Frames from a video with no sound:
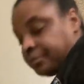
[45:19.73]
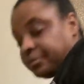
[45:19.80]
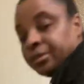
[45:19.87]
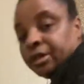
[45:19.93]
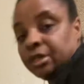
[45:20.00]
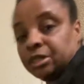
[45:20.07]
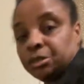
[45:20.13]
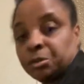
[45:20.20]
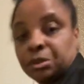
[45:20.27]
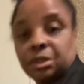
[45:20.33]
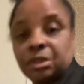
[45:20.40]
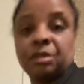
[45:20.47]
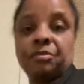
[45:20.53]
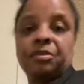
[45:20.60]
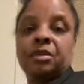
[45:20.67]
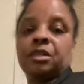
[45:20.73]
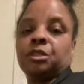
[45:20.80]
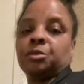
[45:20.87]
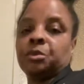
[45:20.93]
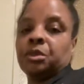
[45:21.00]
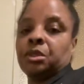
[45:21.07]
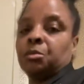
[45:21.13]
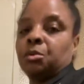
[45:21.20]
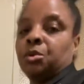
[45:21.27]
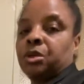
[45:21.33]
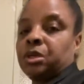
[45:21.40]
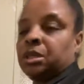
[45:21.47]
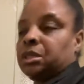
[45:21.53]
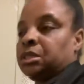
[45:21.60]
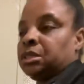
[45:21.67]
Because once I finish with the
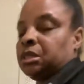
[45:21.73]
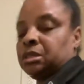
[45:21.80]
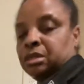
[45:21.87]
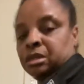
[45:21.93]
mortgage,